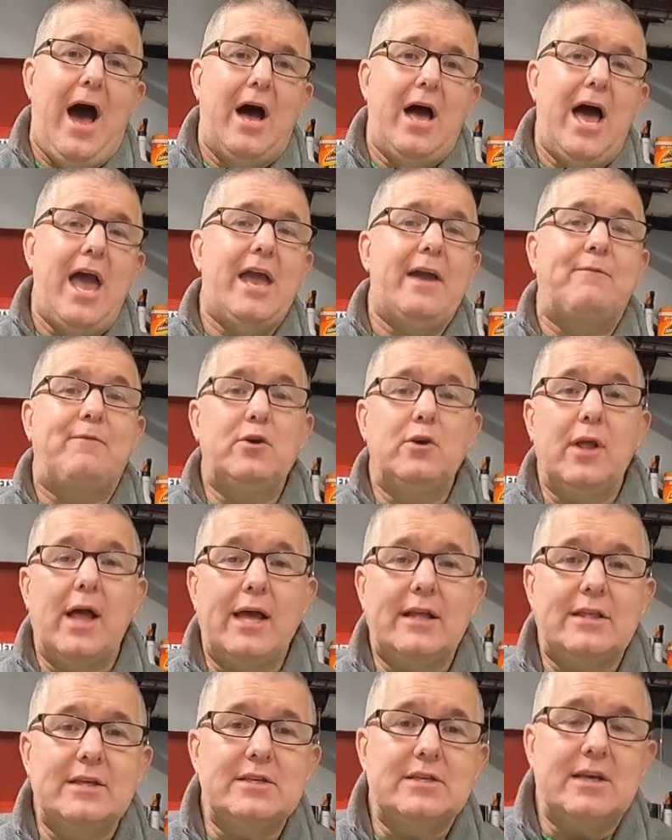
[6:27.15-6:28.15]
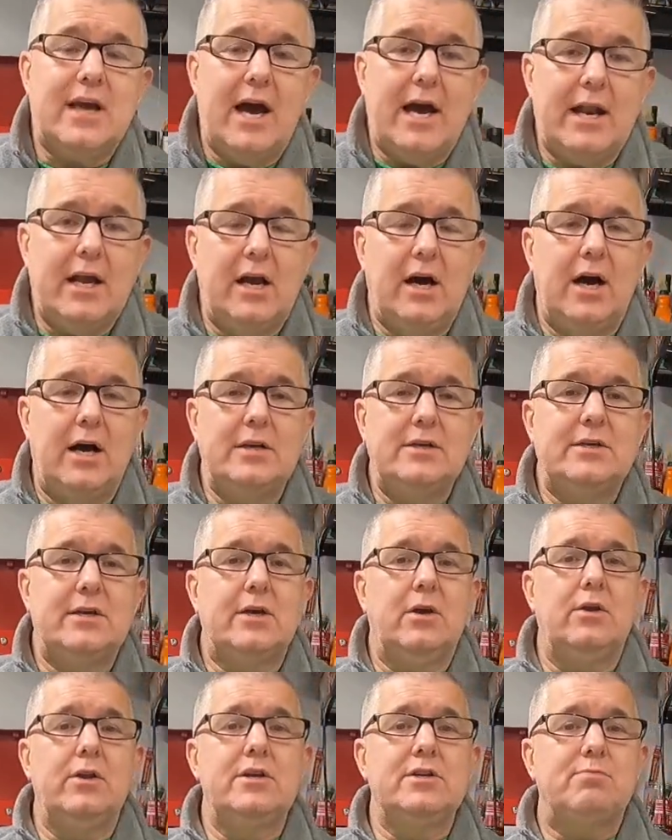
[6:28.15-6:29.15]
Hey, if you like this kind of
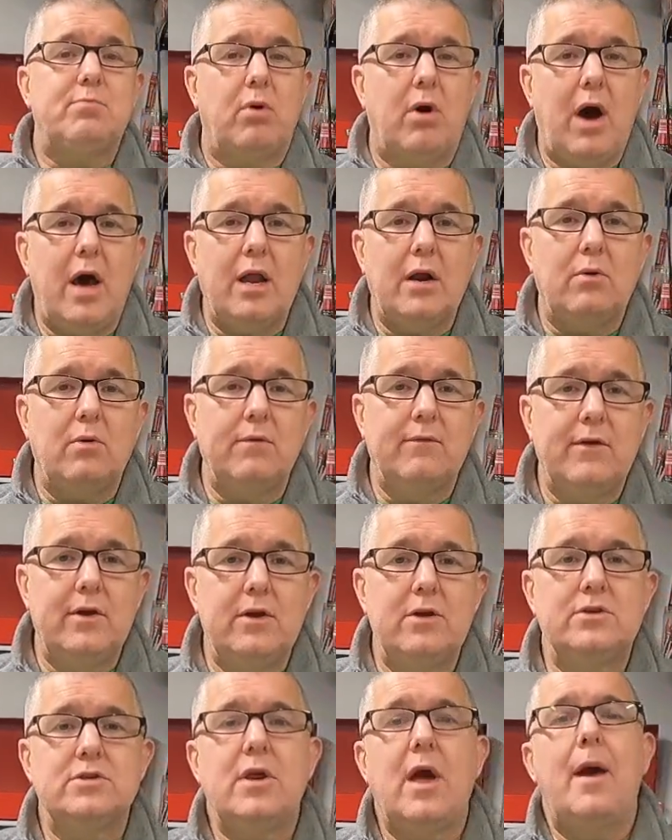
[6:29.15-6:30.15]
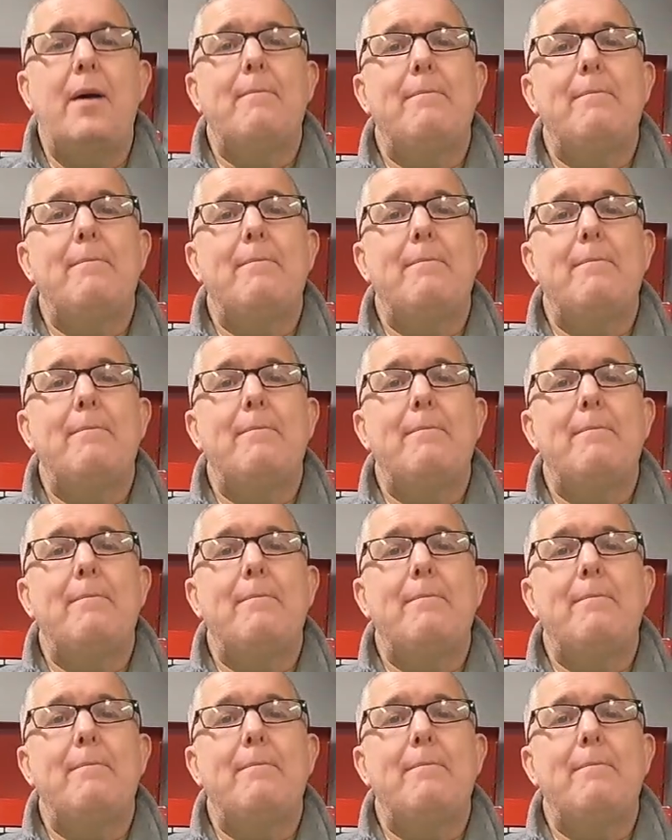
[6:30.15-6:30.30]
content on these product reviews,